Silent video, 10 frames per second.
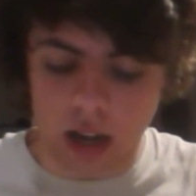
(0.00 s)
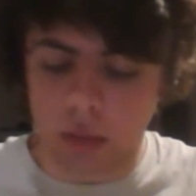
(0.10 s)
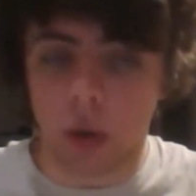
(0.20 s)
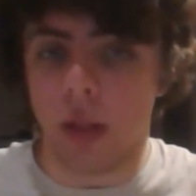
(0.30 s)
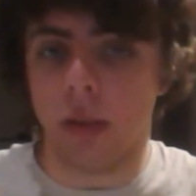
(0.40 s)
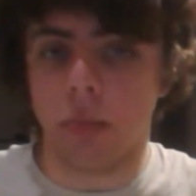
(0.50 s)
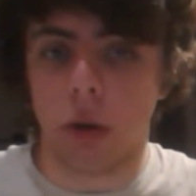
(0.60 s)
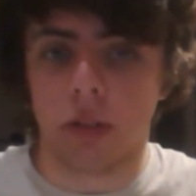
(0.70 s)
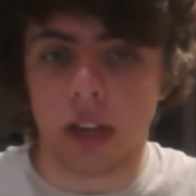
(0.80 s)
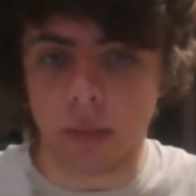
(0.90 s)
they're
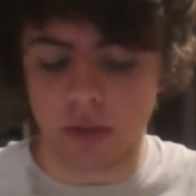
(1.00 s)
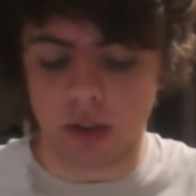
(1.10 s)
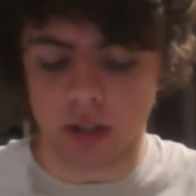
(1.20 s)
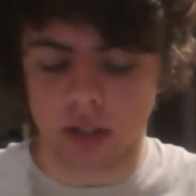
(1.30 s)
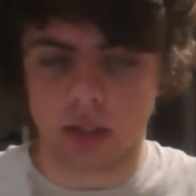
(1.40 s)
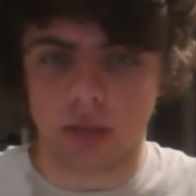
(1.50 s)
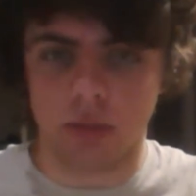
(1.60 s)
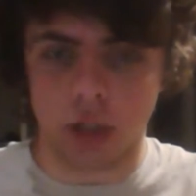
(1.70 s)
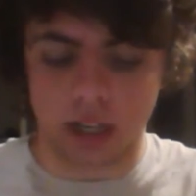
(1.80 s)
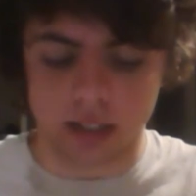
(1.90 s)
both Lehman Russ
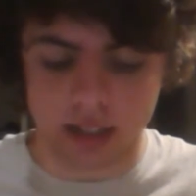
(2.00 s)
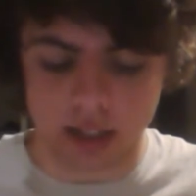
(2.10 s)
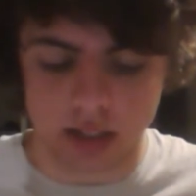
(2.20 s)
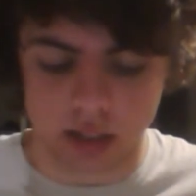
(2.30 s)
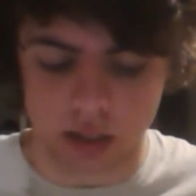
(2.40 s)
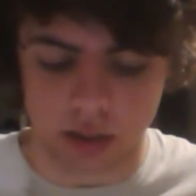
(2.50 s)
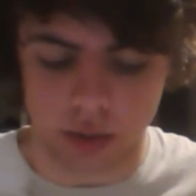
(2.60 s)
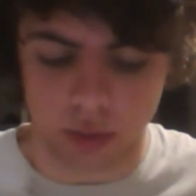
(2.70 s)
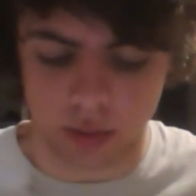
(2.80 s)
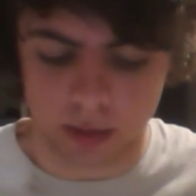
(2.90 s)
chassis,
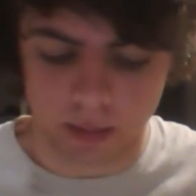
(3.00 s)
so